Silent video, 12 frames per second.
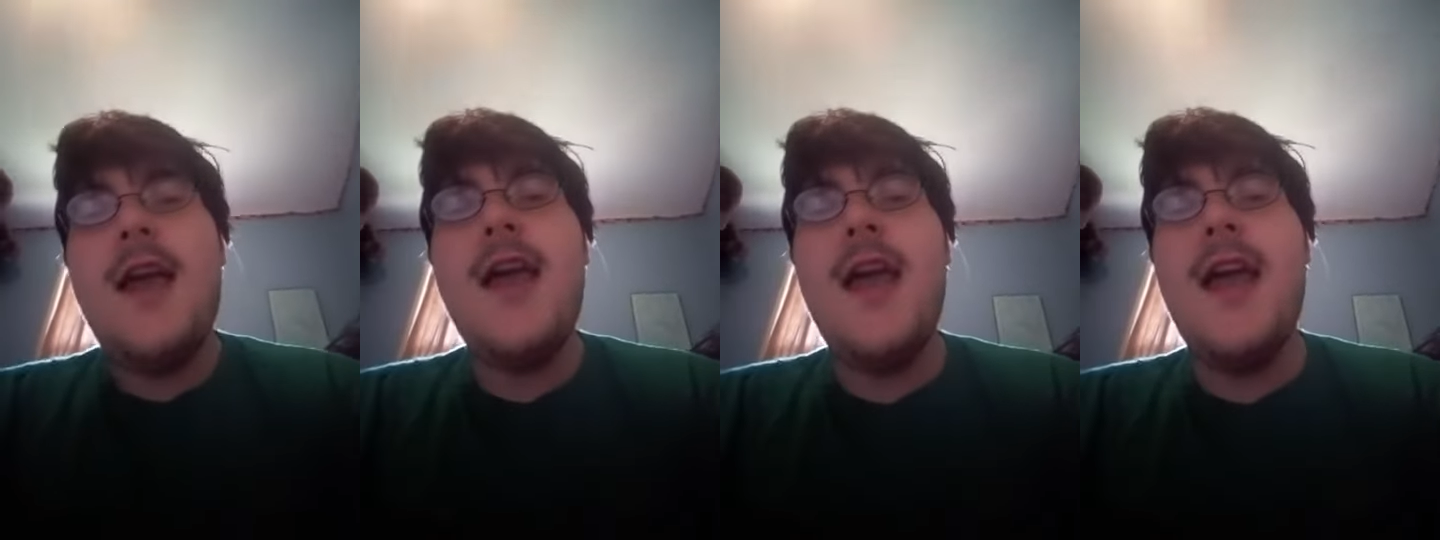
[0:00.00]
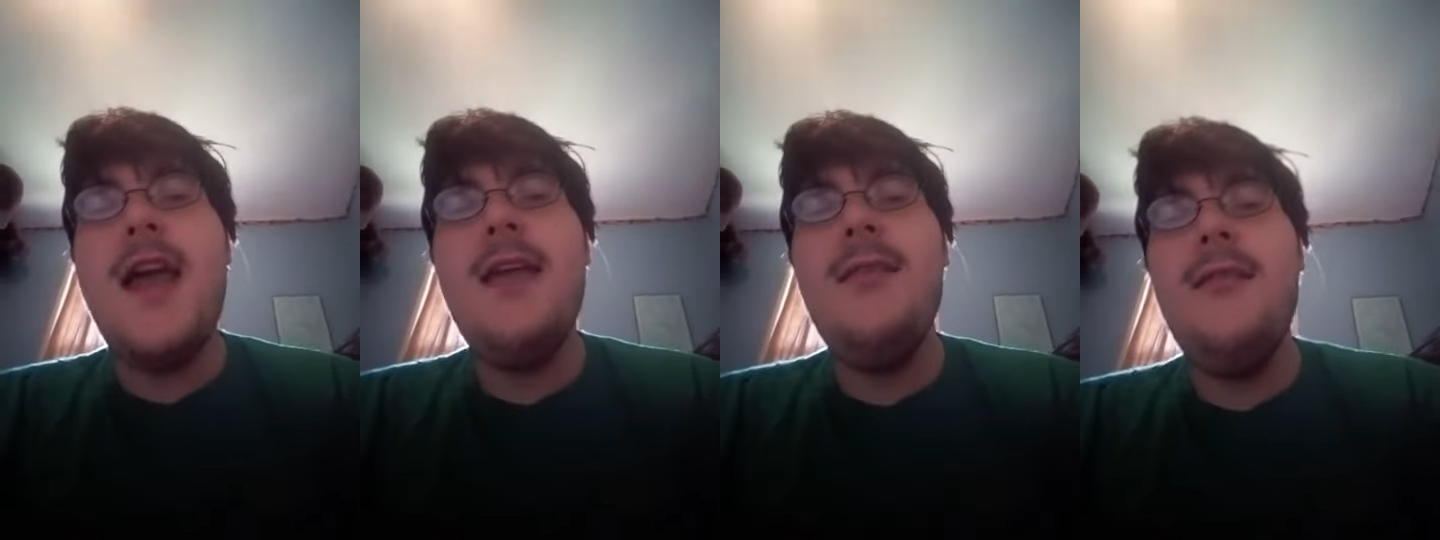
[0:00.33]

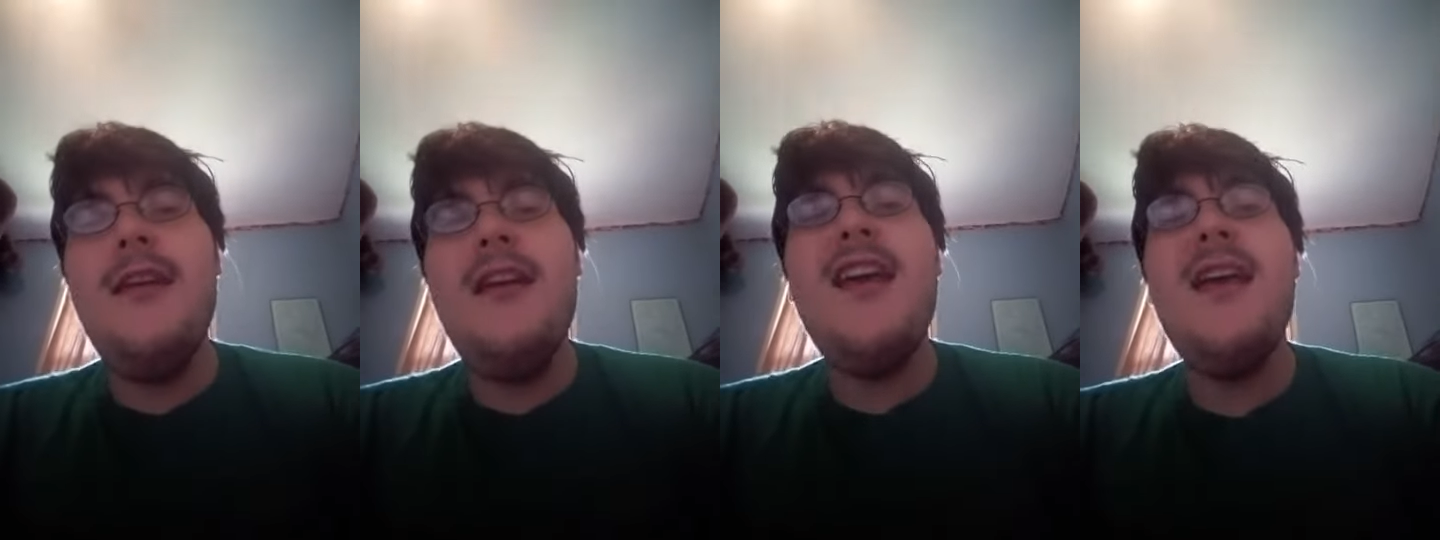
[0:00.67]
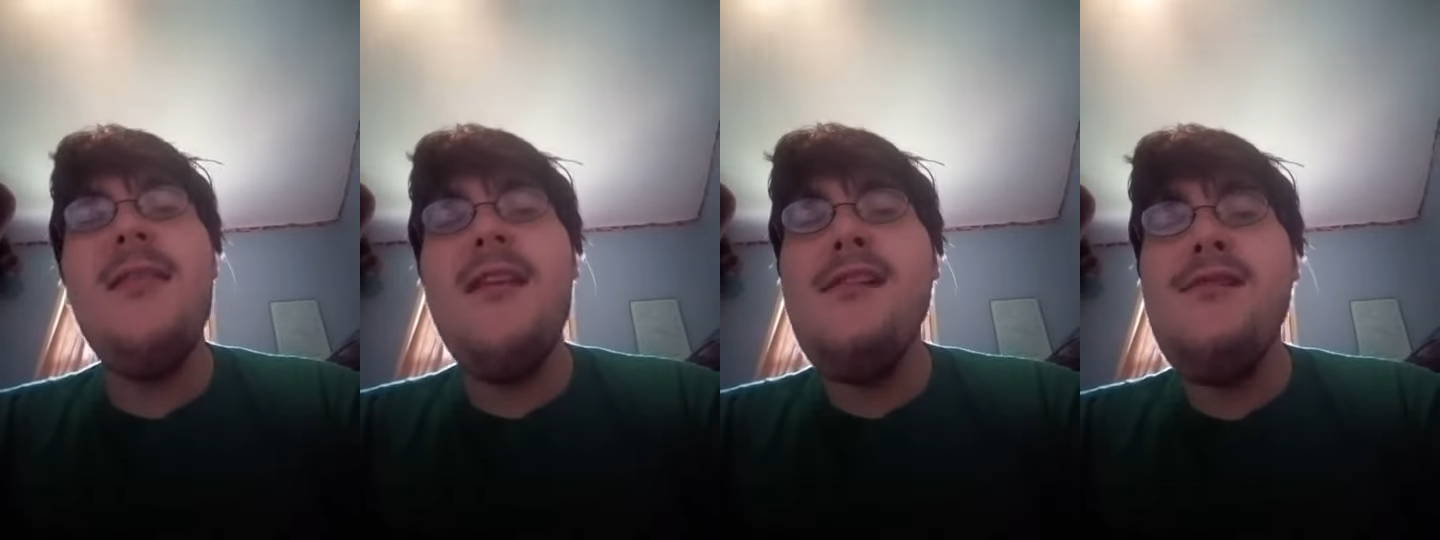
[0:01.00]
And
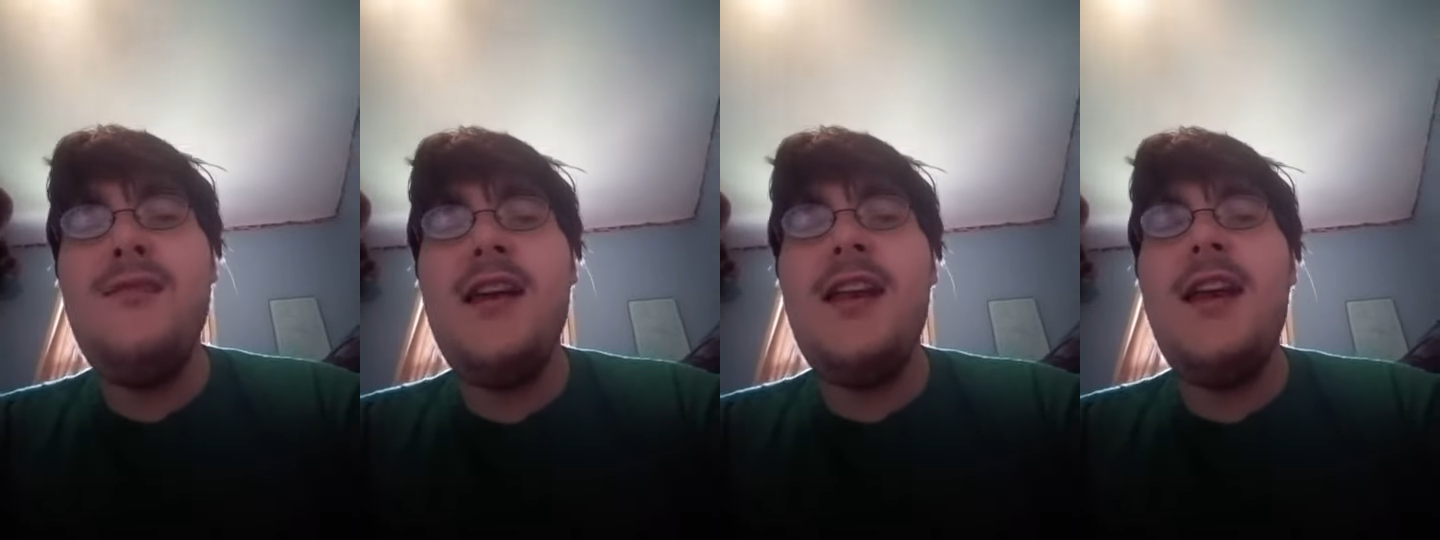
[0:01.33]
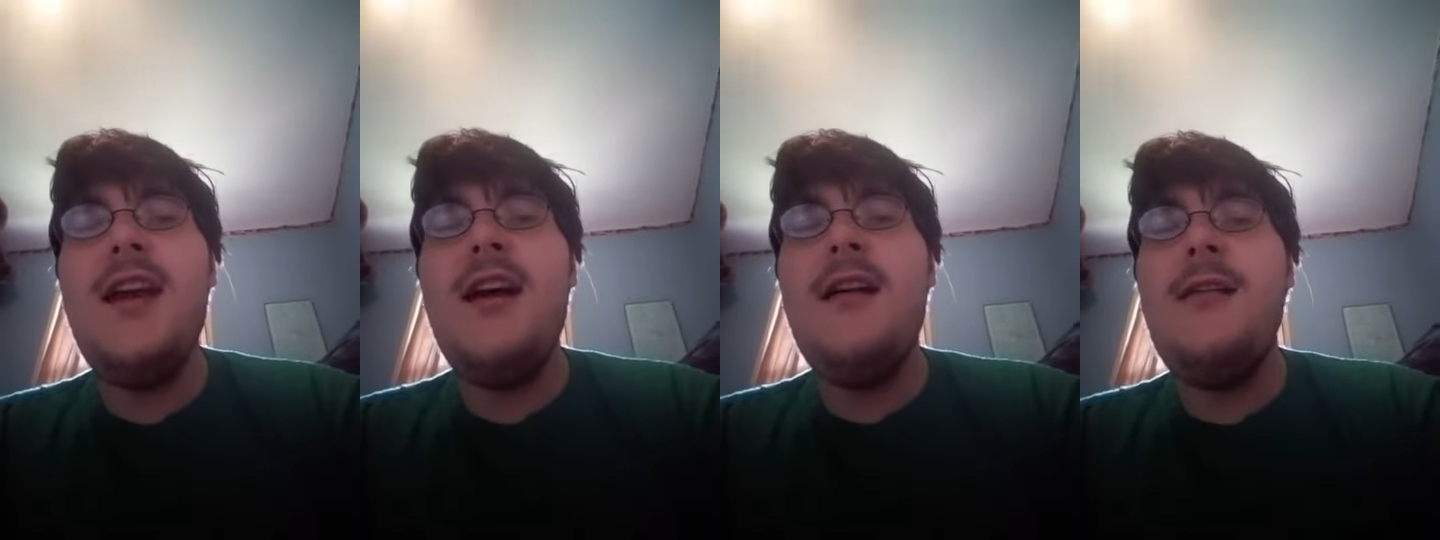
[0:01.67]
in this
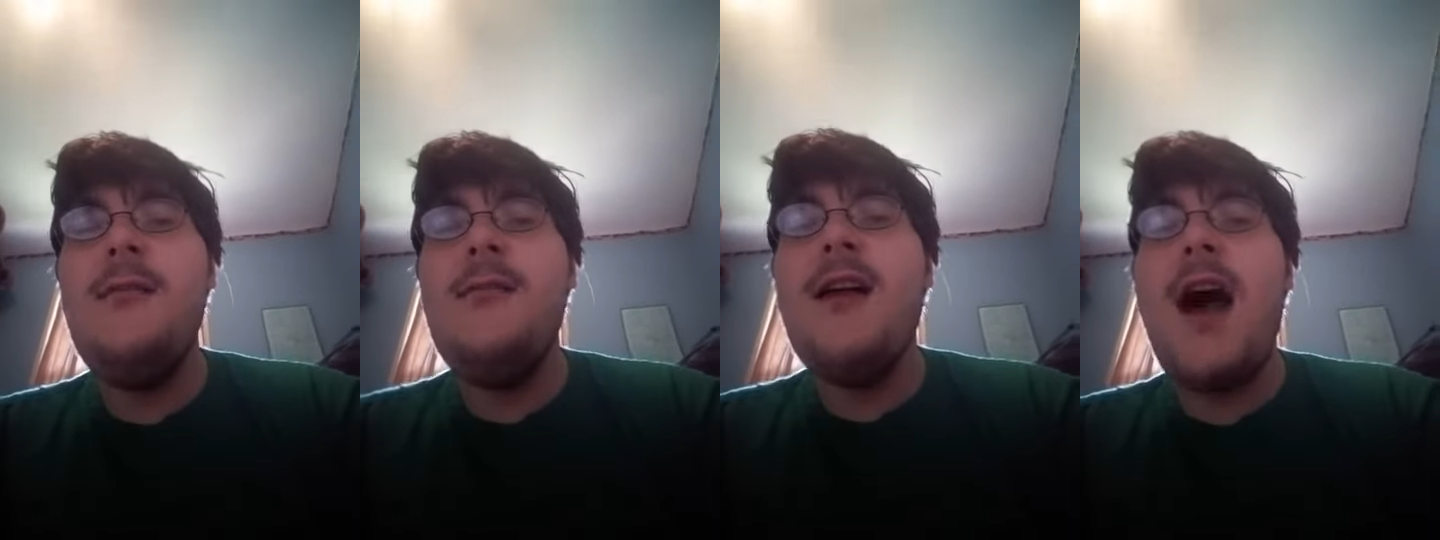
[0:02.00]
video,